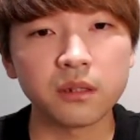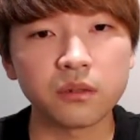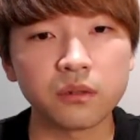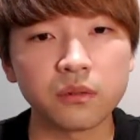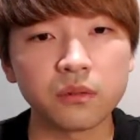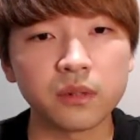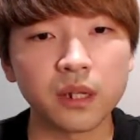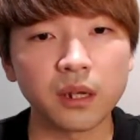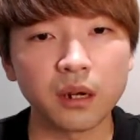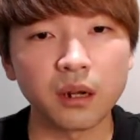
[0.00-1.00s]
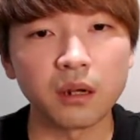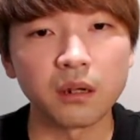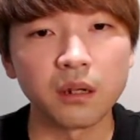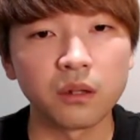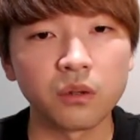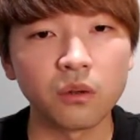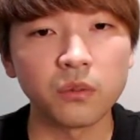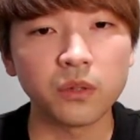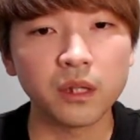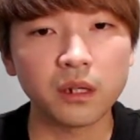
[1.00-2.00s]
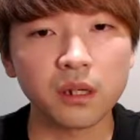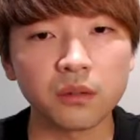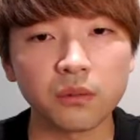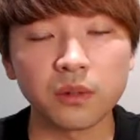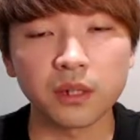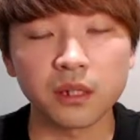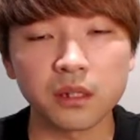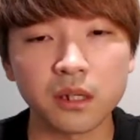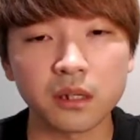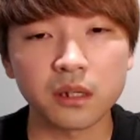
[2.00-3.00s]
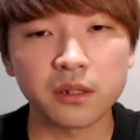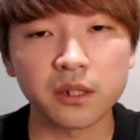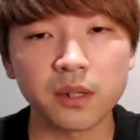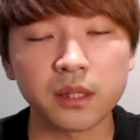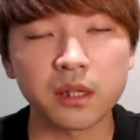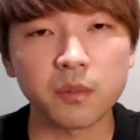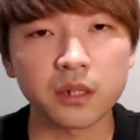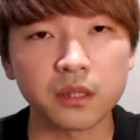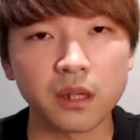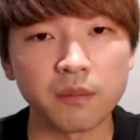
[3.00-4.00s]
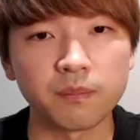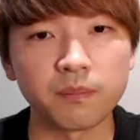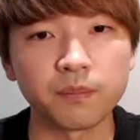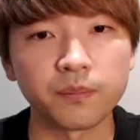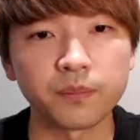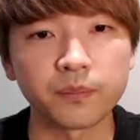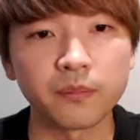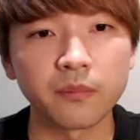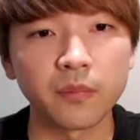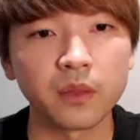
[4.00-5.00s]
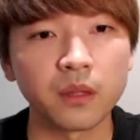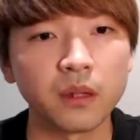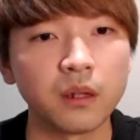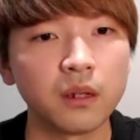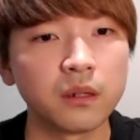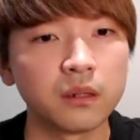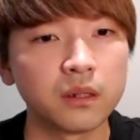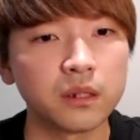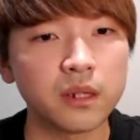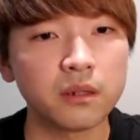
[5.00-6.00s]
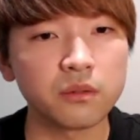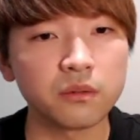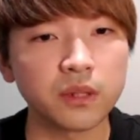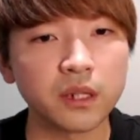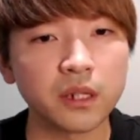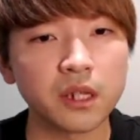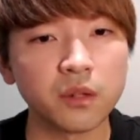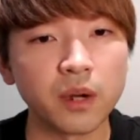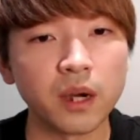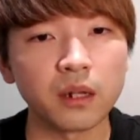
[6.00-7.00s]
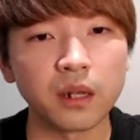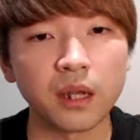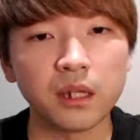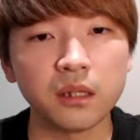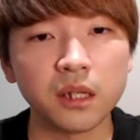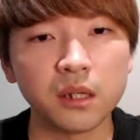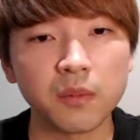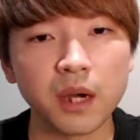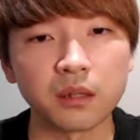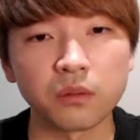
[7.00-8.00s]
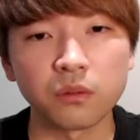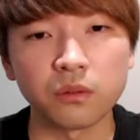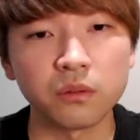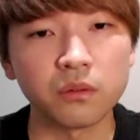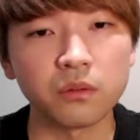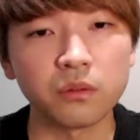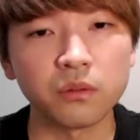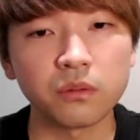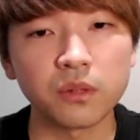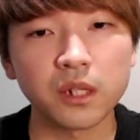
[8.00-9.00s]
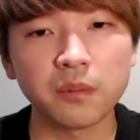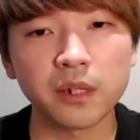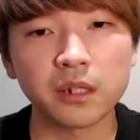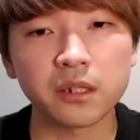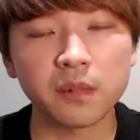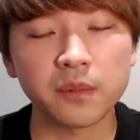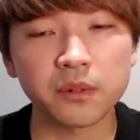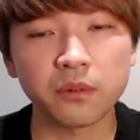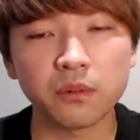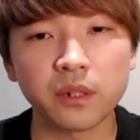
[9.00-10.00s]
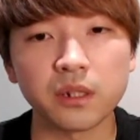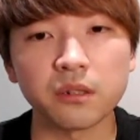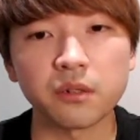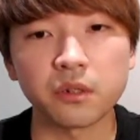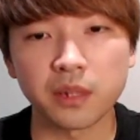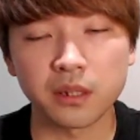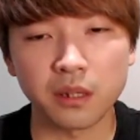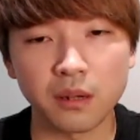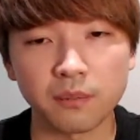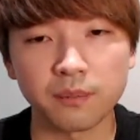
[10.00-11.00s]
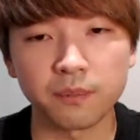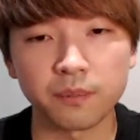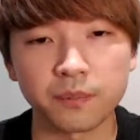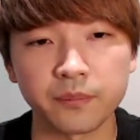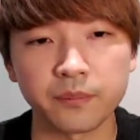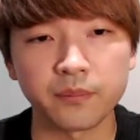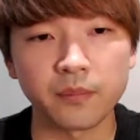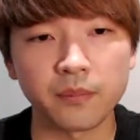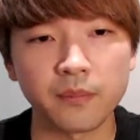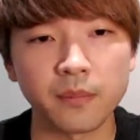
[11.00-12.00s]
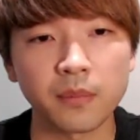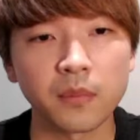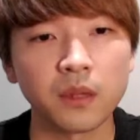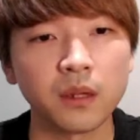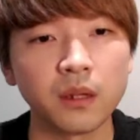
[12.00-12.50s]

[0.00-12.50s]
In fact, we have been involved in a business partnership with line since 2016. In 2017, we released a food delivery service called linedevday.